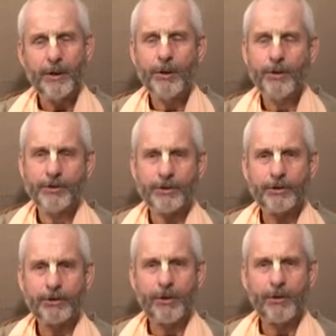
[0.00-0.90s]
who is
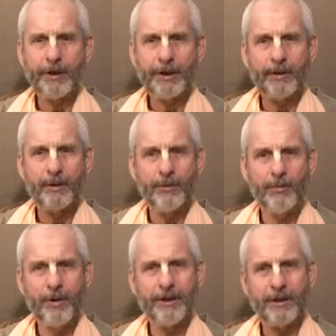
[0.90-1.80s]
controlling the
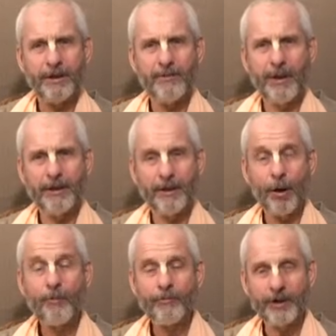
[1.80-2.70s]
body and the mind,
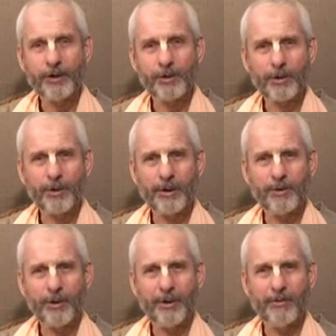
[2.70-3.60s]
hopefully controlling the
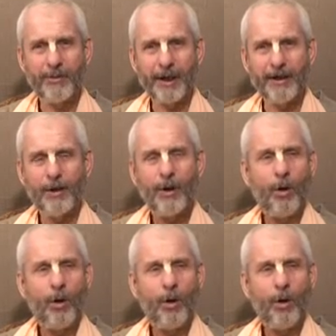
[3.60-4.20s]
body and mind,